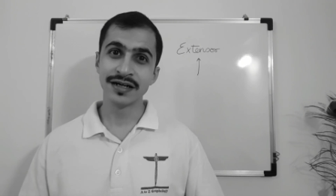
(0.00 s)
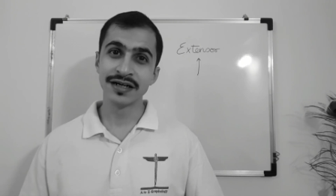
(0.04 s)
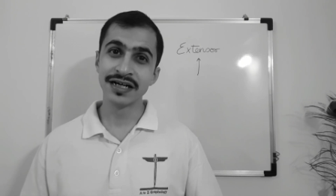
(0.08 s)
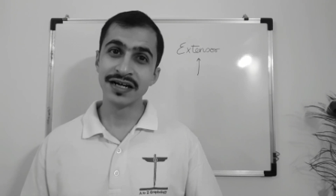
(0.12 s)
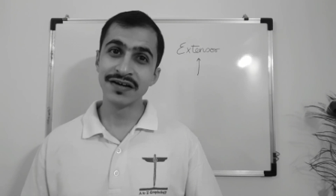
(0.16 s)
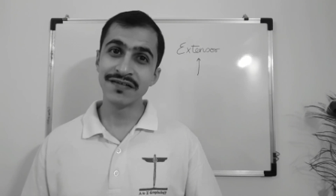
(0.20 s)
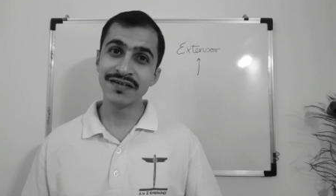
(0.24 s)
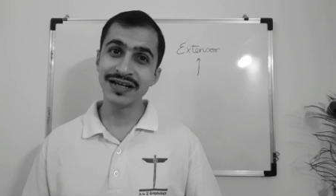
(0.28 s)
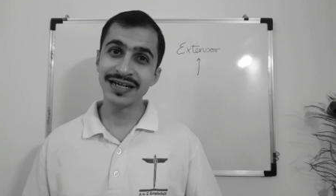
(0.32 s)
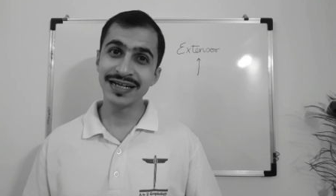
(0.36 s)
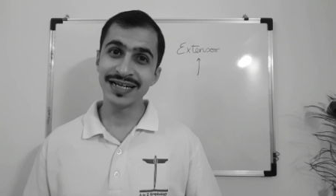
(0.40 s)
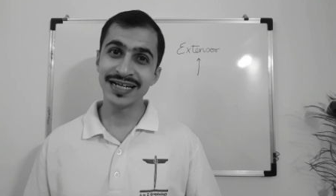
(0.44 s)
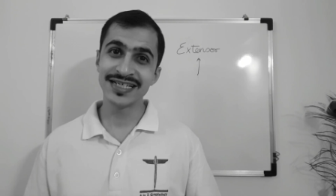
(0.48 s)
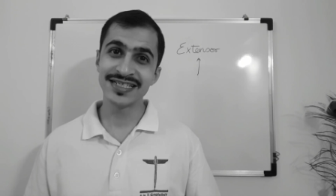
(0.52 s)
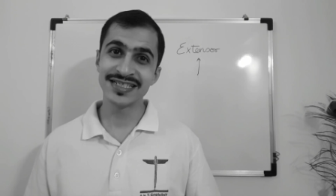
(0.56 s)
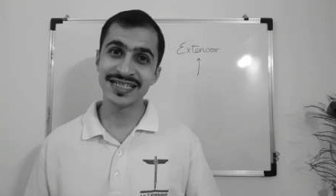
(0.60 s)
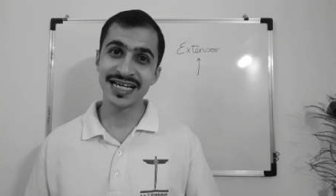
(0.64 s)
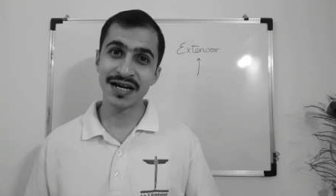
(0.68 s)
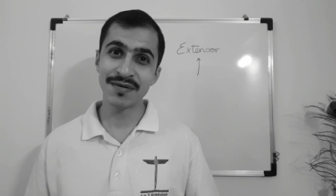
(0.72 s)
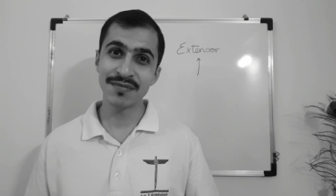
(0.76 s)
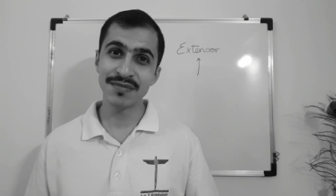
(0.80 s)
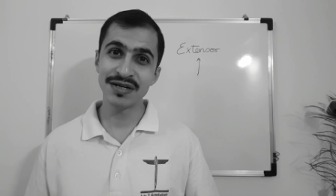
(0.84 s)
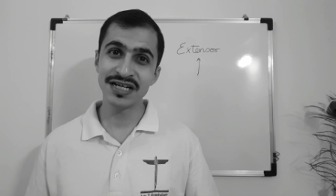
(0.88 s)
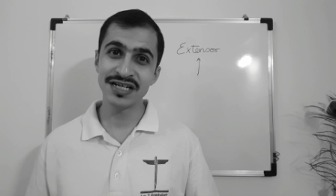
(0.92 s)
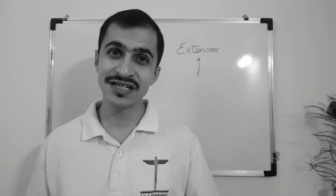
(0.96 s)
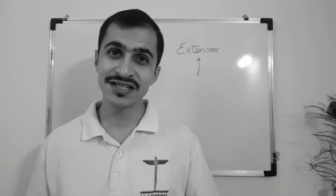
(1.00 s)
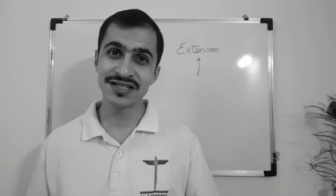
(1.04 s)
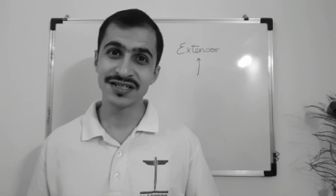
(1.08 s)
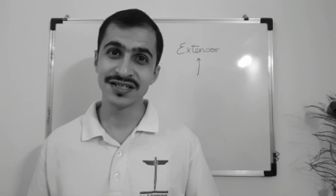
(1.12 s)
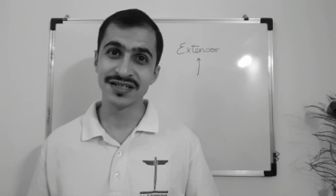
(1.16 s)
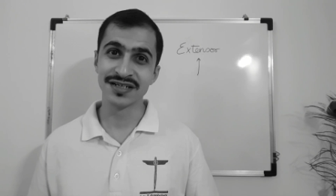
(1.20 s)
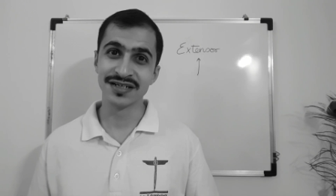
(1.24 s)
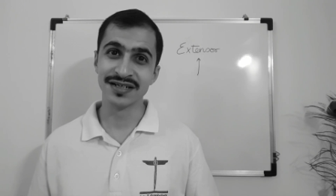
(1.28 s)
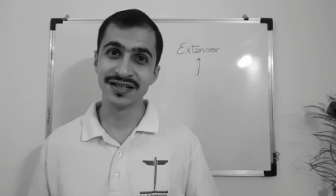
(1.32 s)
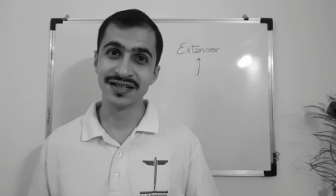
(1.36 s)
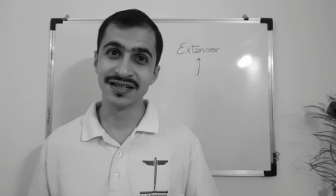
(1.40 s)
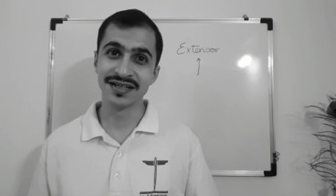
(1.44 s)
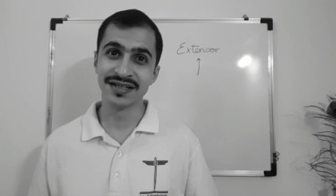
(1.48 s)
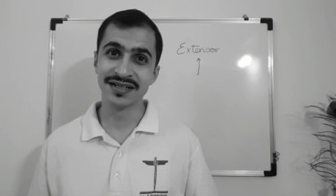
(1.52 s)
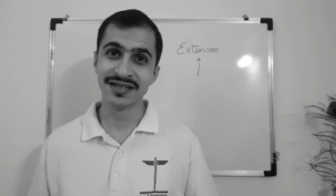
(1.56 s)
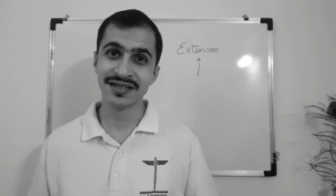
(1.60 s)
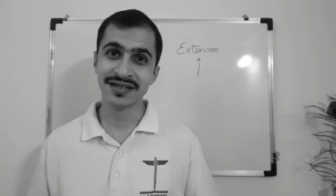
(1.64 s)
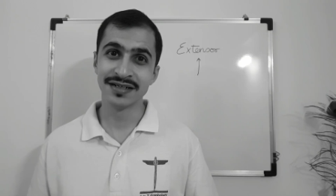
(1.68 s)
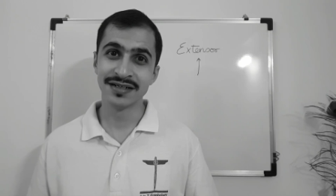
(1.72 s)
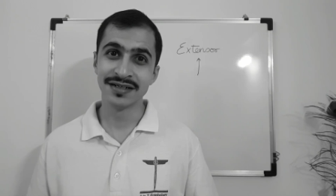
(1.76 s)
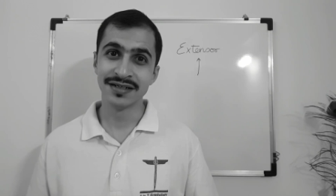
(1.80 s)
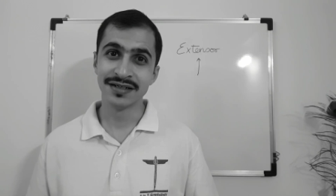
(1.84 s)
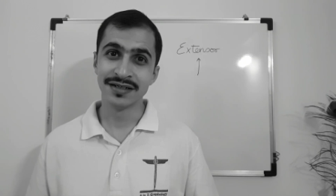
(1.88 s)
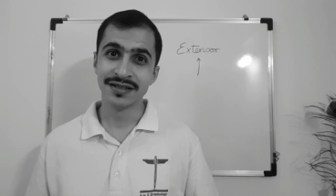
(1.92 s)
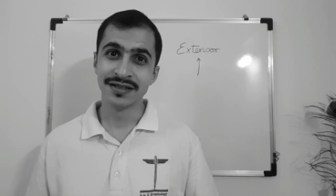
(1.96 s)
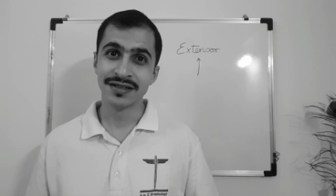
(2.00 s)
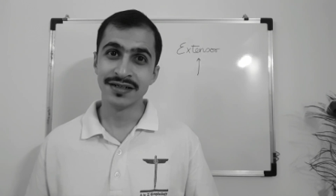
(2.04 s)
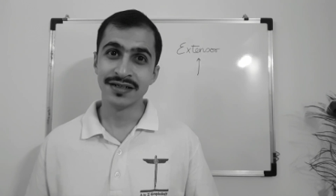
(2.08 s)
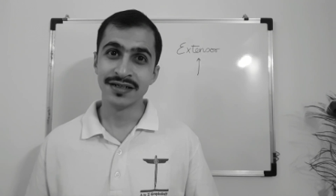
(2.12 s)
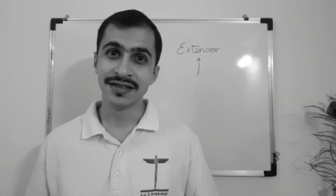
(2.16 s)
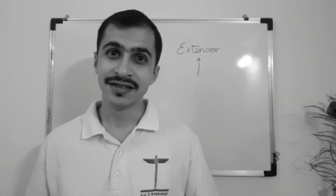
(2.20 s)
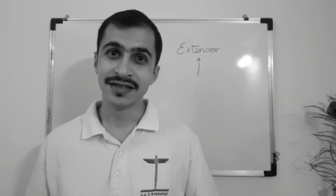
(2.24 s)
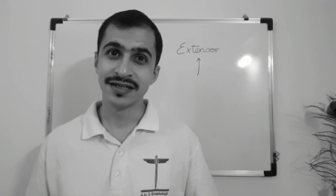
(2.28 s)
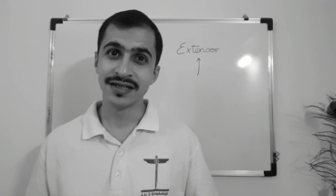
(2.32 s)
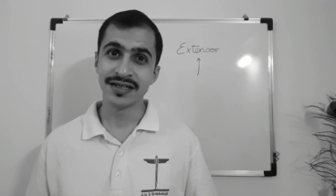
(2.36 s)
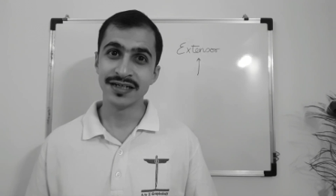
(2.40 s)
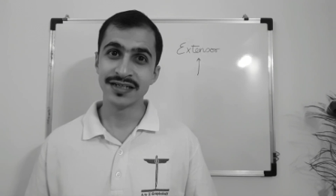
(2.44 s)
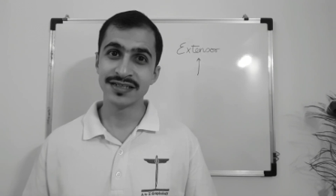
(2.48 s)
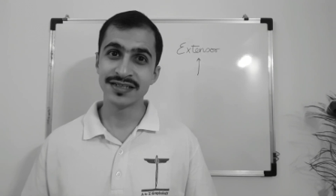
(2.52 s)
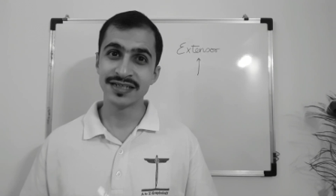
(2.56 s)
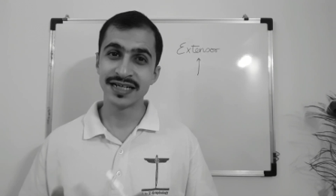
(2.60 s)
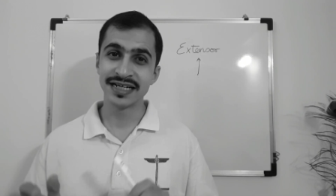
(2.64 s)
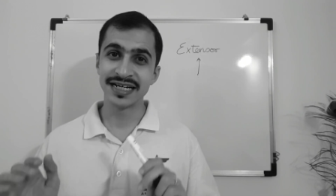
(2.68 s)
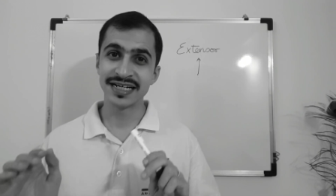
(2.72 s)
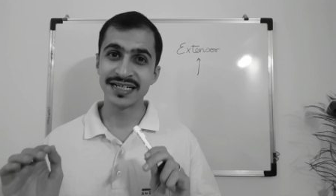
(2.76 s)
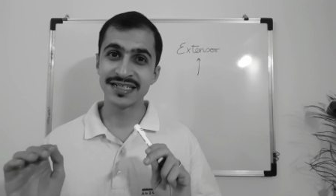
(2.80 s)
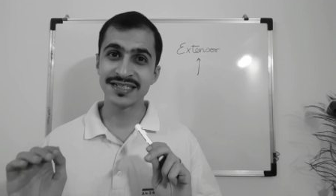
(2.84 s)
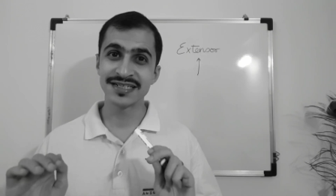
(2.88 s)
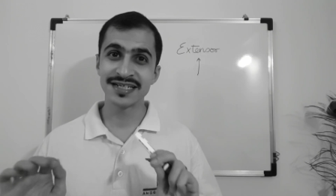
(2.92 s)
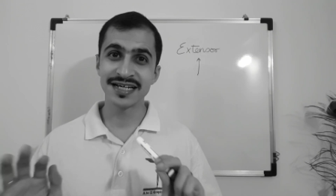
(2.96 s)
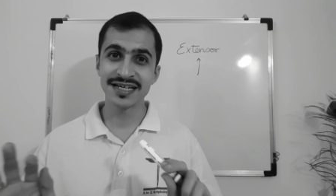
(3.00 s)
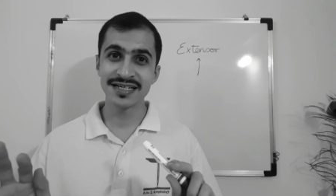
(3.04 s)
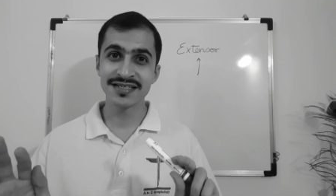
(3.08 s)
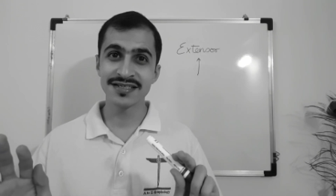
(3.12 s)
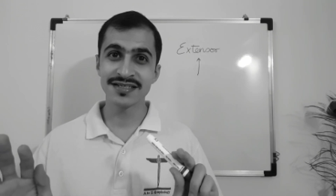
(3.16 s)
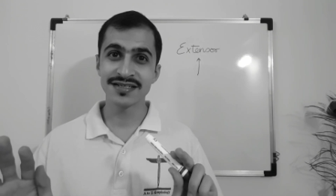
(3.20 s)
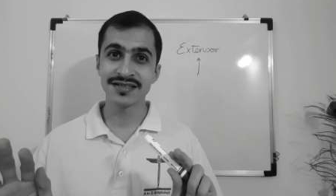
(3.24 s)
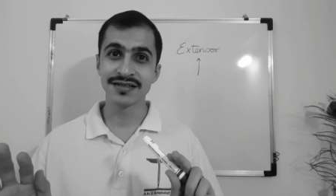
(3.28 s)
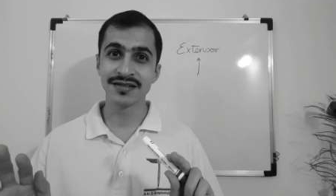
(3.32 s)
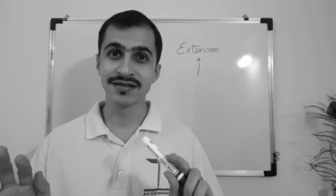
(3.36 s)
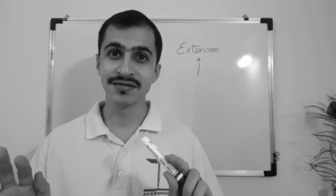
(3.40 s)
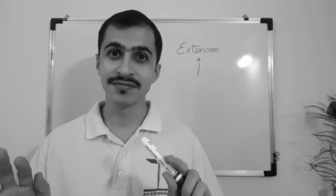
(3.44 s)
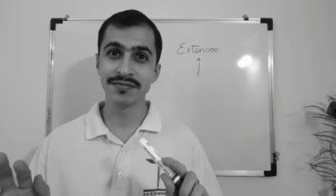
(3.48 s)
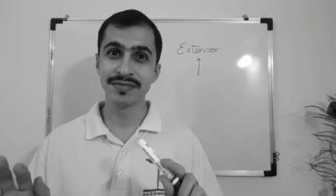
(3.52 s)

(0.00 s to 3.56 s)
giving an examination, it is an extensor,